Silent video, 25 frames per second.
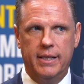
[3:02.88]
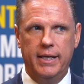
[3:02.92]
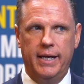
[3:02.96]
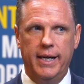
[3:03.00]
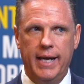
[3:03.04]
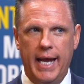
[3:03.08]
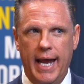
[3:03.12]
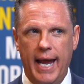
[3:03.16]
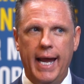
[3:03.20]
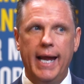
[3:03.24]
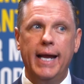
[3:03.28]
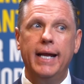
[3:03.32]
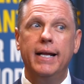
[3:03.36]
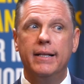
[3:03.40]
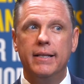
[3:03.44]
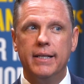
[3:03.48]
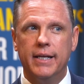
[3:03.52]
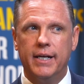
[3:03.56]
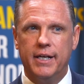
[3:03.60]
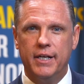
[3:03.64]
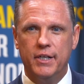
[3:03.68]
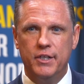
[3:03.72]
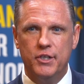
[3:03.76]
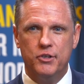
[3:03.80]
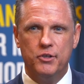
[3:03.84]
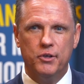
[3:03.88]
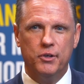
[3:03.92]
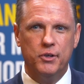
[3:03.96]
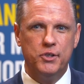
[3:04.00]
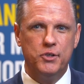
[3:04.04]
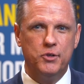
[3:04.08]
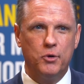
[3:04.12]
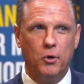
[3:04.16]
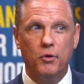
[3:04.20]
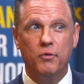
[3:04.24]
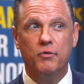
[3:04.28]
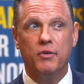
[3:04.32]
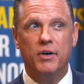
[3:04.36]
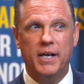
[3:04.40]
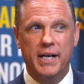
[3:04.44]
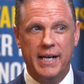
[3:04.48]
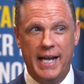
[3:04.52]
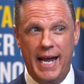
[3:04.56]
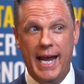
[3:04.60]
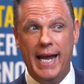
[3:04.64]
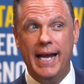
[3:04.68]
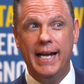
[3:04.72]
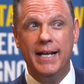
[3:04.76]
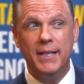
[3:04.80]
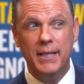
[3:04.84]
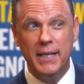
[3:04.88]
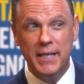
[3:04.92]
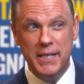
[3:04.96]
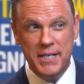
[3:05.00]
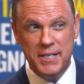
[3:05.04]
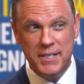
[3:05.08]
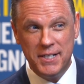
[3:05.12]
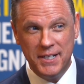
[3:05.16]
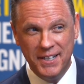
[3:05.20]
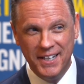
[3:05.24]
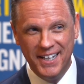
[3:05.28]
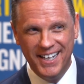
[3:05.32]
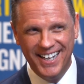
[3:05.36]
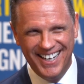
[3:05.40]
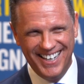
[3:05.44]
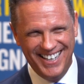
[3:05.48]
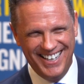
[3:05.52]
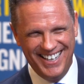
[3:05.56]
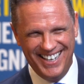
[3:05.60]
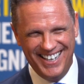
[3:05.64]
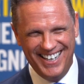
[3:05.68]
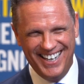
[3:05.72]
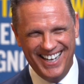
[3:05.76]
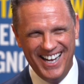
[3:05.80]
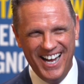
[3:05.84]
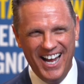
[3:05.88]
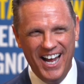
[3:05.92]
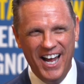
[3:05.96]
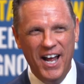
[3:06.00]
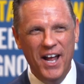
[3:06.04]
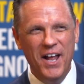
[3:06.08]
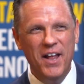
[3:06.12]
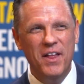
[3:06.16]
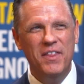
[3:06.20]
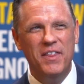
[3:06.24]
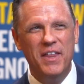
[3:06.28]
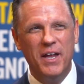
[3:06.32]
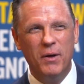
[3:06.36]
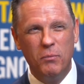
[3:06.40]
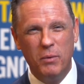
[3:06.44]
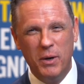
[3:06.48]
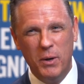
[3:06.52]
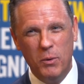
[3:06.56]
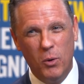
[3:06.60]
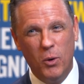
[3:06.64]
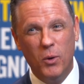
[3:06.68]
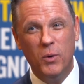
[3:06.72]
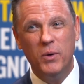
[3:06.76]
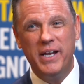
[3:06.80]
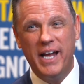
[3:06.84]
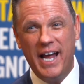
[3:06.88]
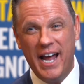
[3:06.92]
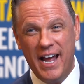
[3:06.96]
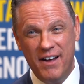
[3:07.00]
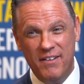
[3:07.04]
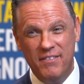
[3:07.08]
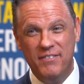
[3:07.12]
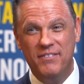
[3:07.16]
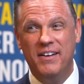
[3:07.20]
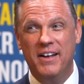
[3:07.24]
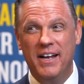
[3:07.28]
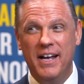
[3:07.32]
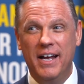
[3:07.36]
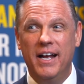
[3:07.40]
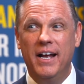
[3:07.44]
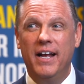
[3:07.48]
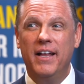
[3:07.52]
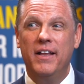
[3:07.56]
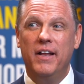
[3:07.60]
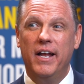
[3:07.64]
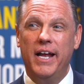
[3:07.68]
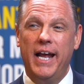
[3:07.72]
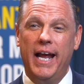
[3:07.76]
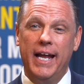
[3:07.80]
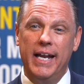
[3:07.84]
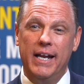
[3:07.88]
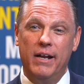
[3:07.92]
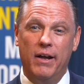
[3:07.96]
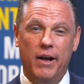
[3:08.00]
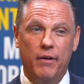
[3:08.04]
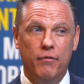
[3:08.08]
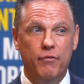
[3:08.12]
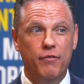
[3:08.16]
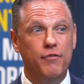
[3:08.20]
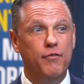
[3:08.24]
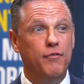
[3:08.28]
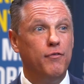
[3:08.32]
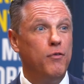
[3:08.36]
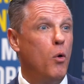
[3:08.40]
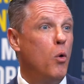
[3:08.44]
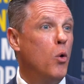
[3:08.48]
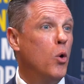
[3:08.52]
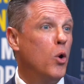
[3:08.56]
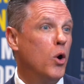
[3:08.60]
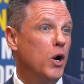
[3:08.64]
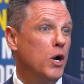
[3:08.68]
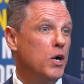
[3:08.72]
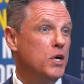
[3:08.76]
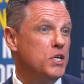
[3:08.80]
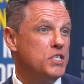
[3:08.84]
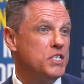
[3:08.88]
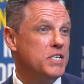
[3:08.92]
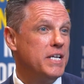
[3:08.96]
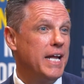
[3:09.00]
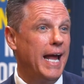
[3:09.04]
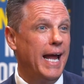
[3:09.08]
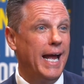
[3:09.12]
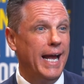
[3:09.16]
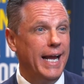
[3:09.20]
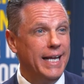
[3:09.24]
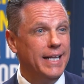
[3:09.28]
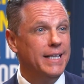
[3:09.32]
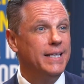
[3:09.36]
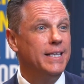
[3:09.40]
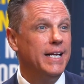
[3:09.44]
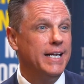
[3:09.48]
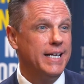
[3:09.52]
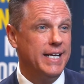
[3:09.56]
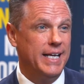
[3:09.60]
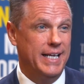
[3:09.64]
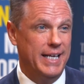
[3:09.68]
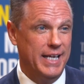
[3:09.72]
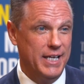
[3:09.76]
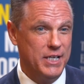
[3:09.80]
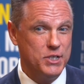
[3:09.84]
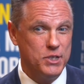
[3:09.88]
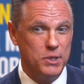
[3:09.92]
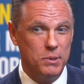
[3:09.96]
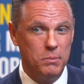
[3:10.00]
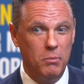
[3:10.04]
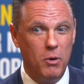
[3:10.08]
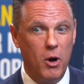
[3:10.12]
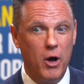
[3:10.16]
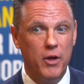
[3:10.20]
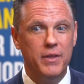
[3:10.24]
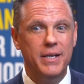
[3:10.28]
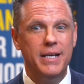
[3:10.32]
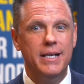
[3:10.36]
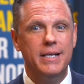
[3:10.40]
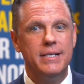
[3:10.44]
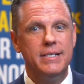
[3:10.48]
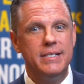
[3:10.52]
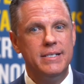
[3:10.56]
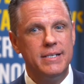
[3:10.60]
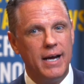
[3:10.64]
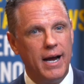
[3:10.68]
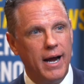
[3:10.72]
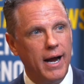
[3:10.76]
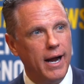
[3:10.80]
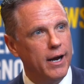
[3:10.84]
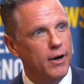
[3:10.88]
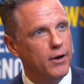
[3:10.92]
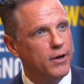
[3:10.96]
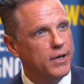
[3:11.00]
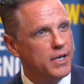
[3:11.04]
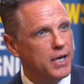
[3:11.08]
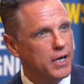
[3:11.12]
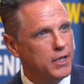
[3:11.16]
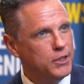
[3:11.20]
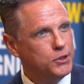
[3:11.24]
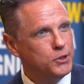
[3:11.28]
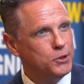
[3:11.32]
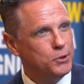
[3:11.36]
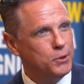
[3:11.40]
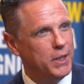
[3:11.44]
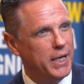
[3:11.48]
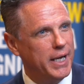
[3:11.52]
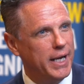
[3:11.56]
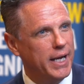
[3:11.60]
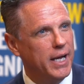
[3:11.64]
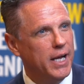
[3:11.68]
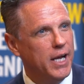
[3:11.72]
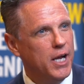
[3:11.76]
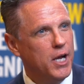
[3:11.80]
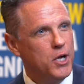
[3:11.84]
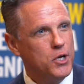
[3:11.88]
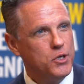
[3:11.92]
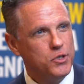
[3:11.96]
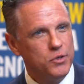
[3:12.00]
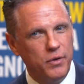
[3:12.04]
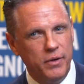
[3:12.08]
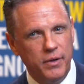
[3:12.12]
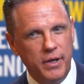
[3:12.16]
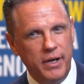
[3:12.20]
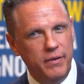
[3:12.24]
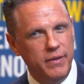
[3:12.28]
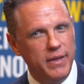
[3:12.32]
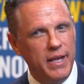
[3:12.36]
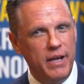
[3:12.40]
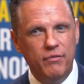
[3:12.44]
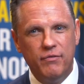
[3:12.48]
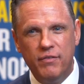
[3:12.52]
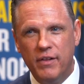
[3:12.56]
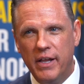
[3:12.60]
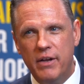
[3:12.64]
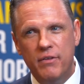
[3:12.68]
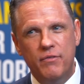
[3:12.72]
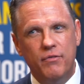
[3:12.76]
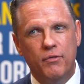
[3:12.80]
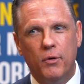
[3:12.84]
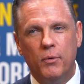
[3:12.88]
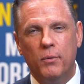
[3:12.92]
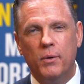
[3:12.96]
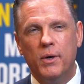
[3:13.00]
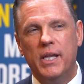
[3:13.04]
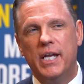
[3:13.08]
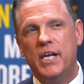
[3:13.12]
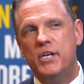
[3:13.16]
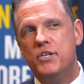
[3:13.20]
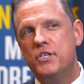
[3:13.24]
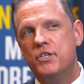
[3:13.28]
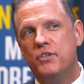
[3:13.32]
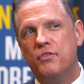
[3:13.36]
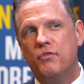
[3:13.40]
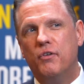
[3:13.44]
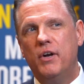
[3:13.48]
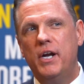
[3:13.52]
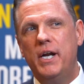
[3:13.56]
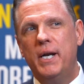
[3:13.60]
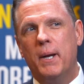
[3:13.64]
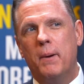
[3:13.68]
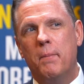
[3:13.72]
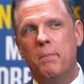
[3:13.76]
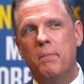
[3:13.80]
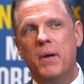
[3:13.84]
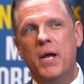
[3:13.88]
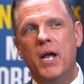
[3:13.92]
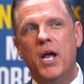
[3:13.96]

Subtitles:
the Anglican Church over in England, that we won't have a forced Anglicanism on the entire country. So they fled for religious freedom.